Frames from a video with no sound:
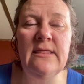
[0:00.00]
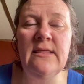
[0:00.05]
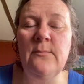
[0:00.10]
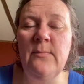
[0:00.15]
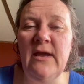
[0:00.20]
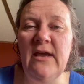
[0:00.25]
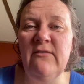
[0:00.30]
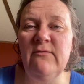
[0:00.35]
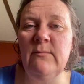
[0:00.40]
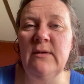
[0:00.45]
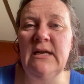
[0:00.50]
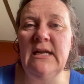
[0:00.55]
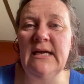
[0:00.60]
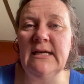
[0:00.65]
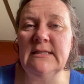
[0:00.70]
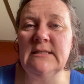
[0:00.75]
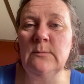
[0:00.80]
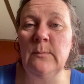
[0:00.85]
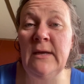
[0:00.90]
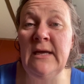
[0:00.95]
the pavement
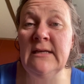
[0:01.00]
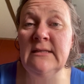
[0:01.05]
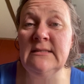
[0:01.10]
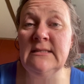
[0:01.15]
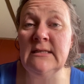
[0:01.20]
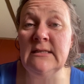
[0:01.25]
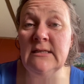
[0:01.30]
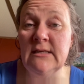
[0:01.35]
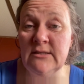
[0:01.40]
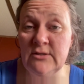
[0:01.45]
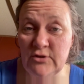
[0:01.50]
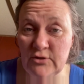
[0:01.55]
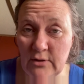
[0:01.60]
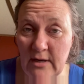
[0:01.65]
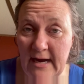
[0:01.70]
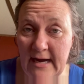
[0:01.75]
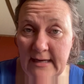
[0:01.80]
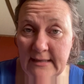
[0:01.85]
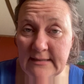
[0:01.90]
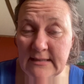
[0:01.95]
expands and
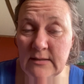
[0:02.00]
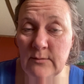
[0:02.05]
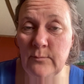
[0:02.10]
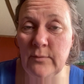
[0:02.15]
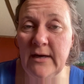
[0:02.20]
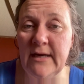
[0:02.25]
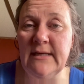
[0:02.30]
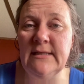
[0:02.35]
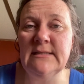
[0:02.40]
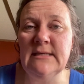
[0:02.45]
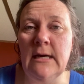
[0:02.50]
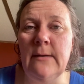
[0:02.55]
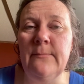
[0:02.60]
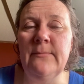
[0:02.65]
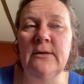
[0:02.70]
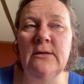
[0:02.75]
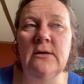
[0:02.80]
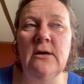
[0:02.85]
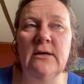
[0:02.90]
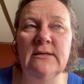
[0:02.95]
contracts, it breaks up
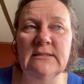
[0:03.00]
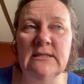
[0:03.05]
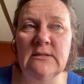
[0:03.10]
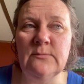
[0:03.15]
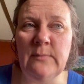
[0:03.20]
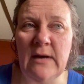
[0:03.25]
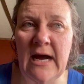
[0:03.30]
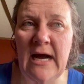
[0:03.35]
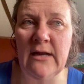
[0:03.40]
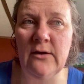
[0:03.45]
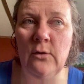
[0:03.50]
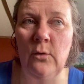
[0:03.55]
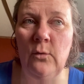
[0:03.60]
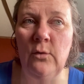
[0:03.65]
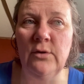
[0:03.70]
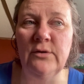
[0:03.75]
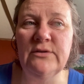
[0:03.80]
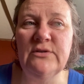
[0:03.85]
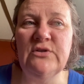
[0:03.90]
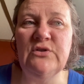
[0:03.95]
and causes
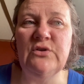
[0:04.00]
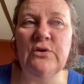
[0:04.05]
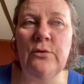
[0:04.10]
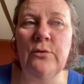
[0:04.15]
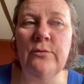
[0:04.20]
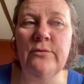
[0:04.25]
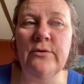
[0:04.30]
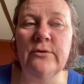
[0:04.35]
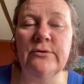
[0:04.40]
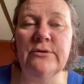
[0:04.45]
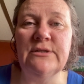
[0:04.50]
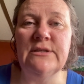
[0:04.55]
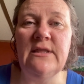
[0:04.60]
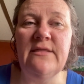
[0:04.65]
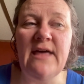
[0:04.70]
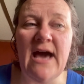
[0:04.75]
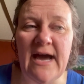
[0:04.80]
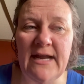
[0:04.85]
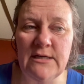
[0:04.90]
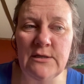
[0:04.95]
potholes. So there's
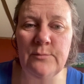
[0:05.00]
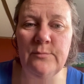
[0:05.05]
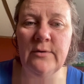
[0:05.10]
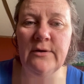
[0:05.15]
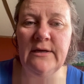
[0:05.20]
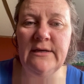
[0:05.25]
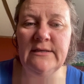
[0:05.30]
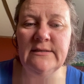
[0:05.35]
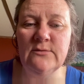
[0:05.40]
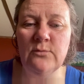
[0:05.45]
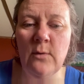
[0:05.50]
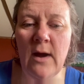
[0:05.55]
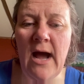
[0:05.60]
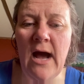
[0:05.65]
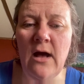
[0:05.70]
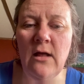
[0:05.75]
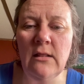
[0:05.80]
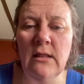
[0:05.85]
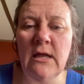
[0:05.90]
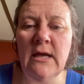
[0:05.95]
that debris as
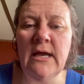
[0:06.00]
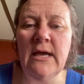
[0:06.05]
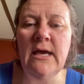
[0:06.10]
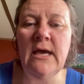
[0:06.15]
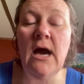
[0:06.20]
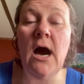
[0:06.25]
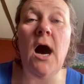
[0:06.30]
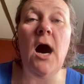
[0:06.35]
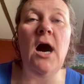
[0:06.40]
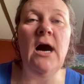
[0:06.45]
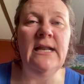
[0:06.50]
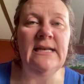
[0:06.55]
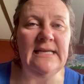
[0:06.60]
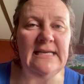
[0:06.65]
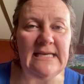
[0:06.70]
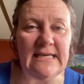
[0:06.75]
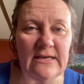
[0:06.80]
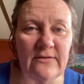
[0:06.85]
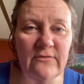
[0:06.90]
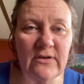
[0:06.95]
well
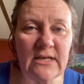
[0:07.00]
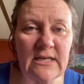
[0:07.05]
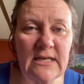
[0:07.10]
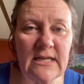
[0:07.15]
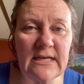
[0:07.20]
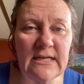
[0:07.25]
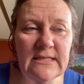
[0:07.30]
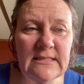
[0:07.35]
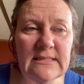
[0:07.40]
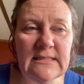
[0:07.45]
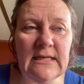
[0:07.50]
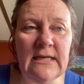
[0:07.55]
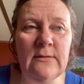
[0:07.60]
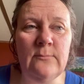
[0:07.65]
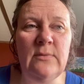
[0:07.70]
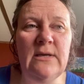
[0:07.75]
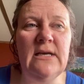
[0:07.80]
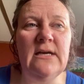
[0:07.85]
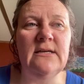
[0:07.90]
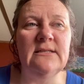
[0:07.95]
unevenness
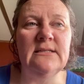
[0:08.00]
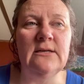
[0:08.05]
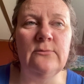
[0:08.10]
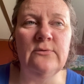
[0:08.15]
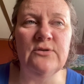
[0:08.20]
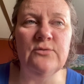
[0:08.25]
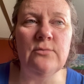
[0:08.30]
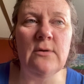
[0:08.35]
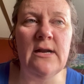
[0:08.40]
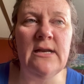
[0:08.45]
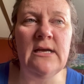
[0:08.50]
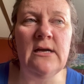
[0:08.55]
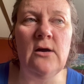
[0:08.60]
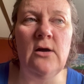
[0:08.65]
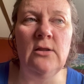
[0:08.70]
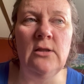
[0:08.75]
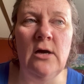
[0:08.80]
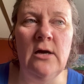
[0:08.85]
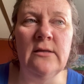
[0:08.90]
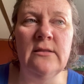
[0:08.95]
and because I was running
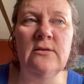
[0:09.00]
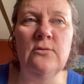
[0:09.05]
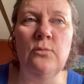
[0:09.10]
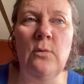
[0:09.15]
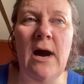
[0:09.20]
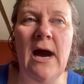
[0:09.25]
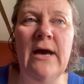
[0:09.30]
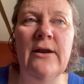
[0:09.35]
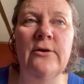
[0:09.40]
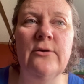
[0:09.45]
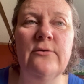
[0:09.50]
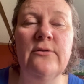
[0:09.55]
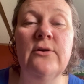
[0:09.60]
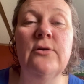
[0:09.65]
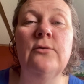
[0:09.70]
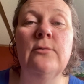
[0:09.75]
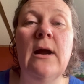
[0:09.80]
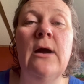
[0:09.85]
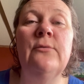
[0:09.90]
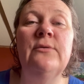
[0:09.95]
along the water, the
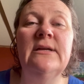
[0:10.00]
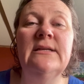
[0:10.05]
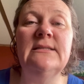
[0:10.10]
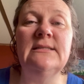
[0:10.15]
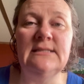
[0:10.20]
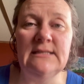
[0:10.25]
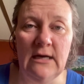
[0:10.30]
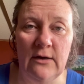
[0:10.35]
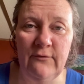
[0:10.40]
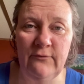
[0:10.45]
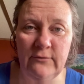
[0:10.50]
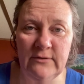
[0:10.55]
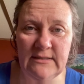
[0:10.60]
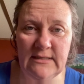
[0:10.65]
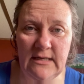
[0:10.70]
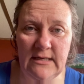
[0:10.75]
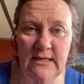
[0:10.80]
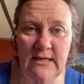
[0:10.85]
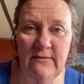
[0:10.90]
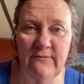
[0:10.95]
ground itself was
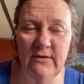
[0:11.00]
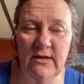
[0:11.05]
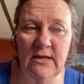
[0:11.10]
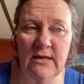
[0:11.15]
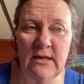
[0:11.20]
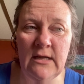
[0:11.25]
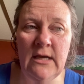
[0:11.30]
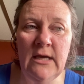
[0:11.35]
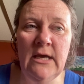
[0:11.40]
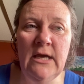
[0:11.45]
uneven.